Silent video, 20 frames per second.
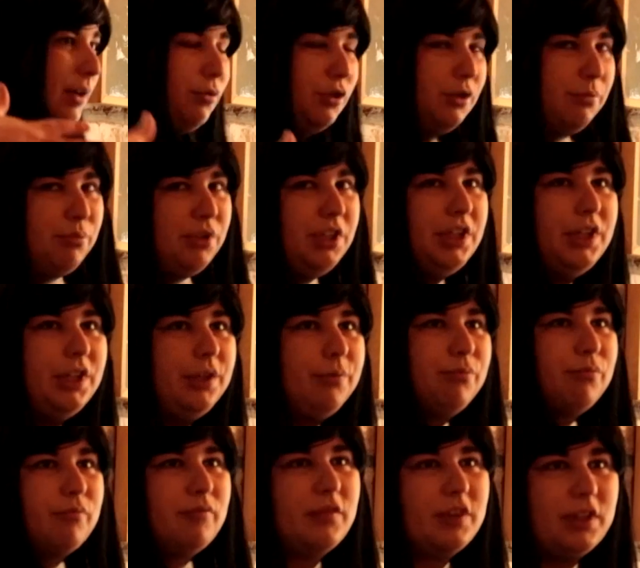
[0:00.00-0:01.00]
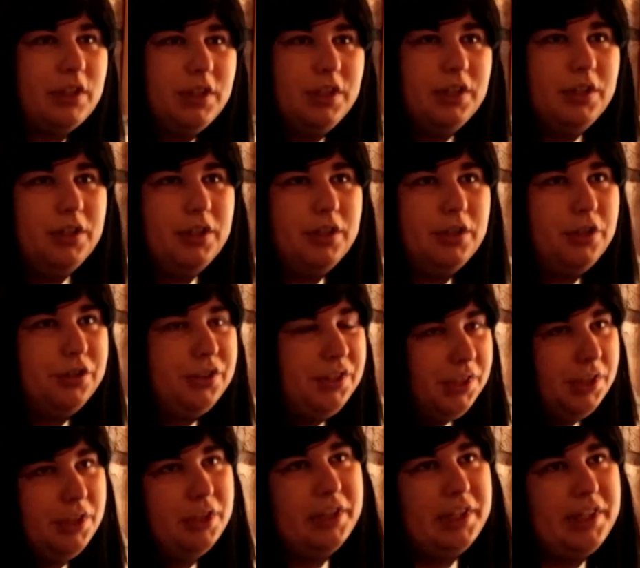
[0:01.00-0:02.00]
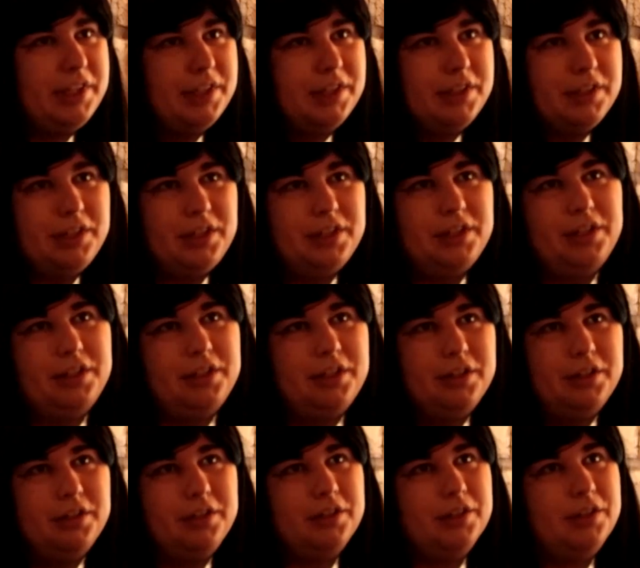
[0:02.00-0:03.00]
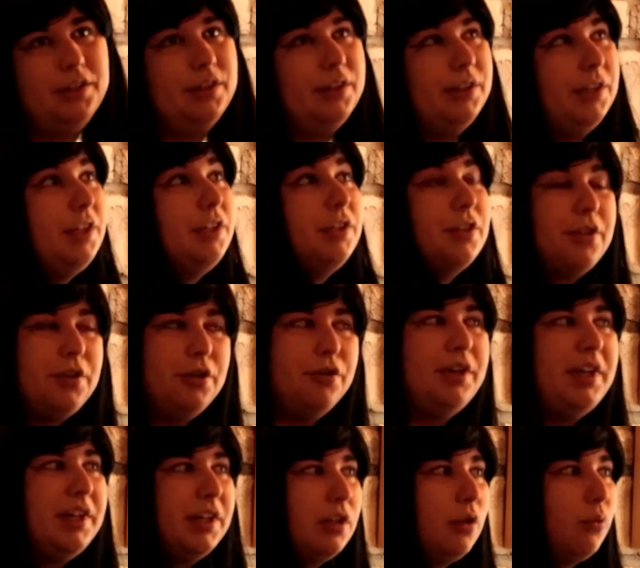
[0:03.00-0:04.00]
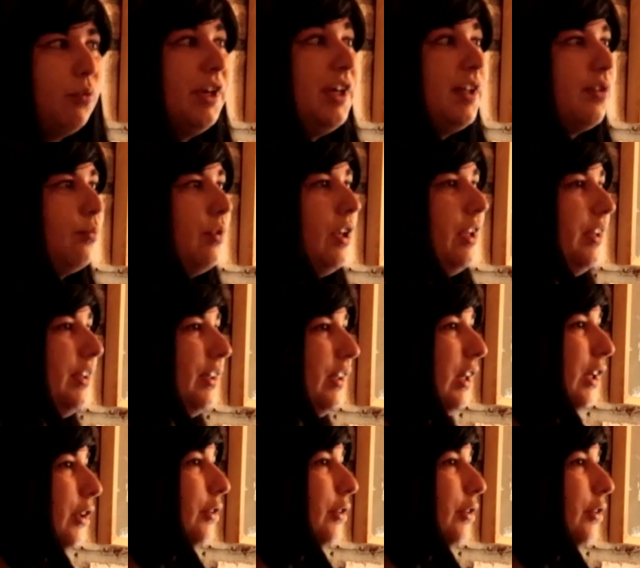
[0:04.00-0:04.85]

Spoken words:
they would be articulated in a theoretical way as well, and